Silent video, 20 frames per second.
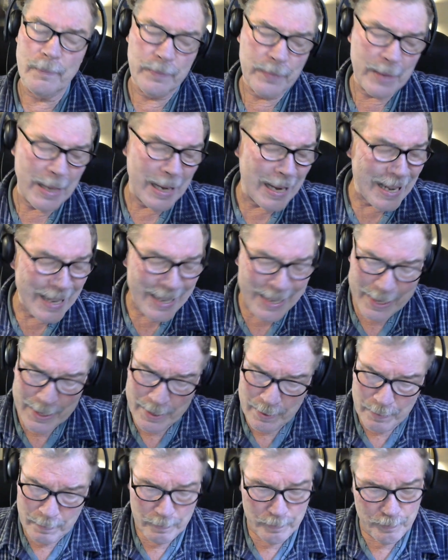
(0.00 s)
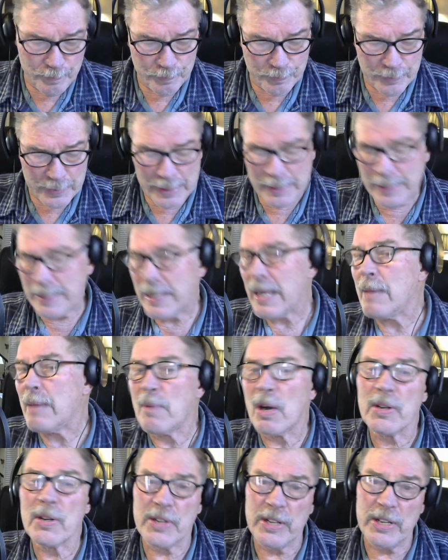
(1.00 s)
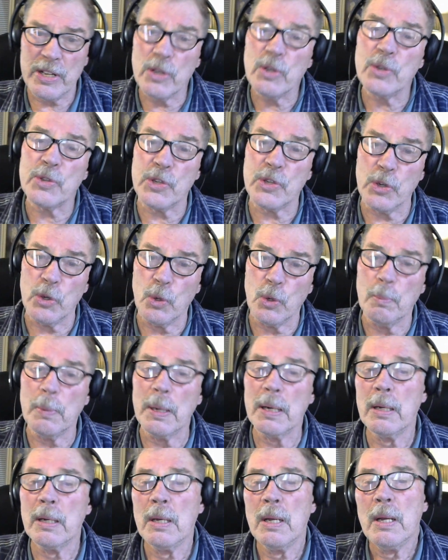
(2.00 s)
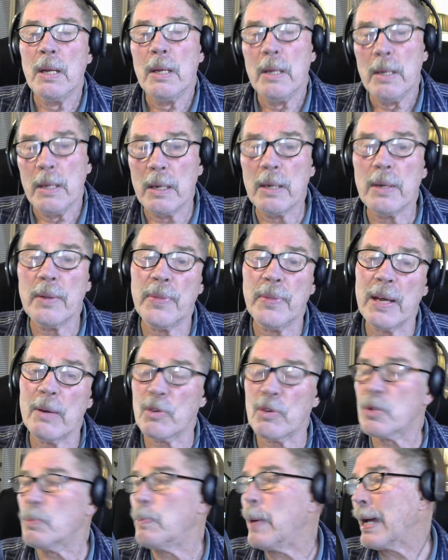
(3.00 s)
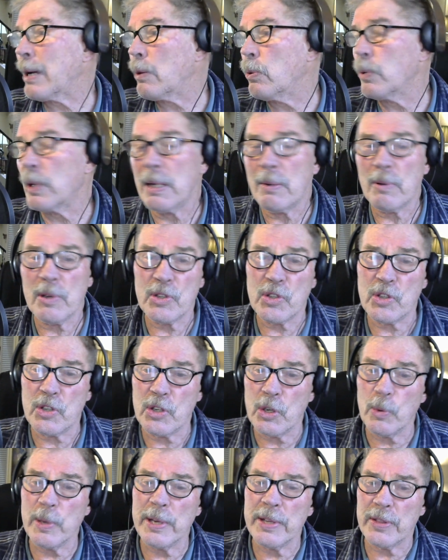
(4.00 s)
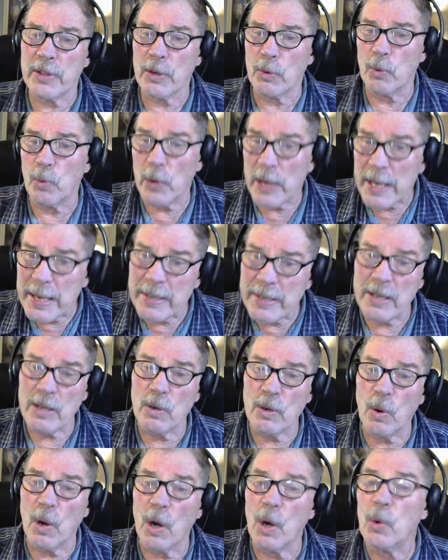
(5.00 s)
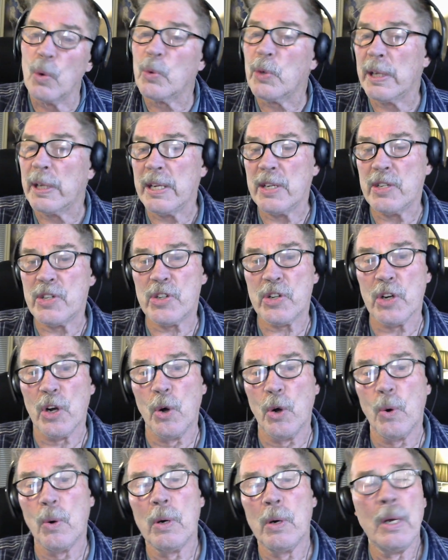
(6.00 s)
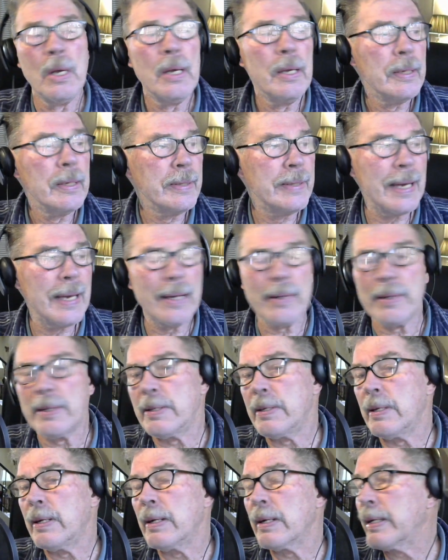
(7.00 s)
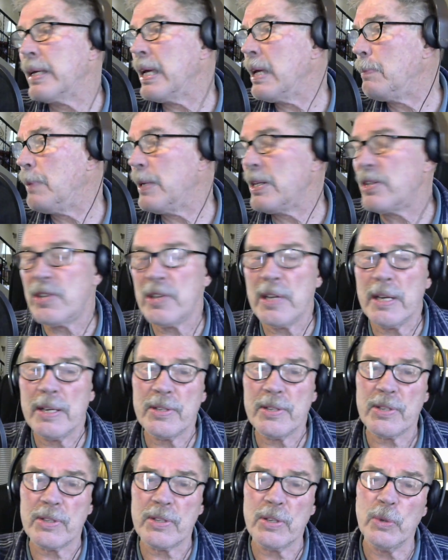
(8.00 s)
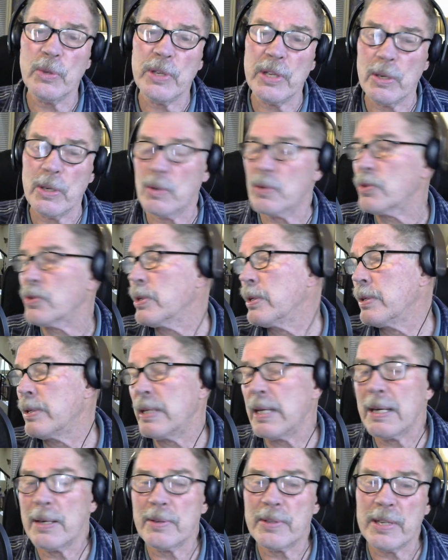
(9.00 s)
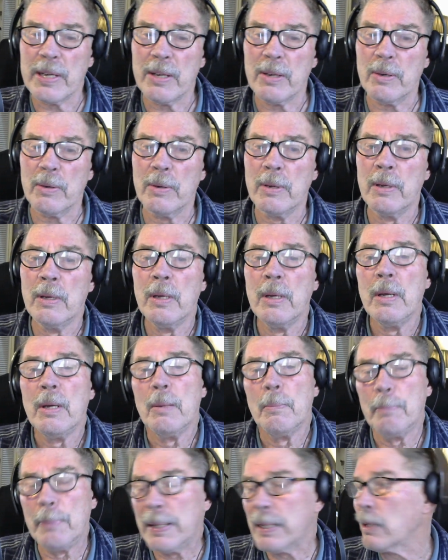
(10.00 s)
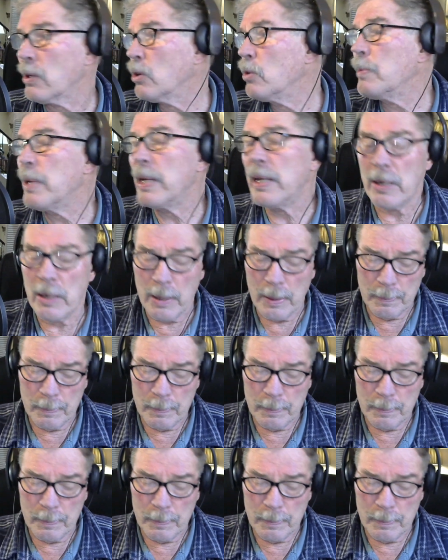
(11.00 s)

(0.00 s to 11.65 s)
I came onto YouTube. That was back when I was doing the radio-only show down at KPCA Studios in downtown Petaluma here.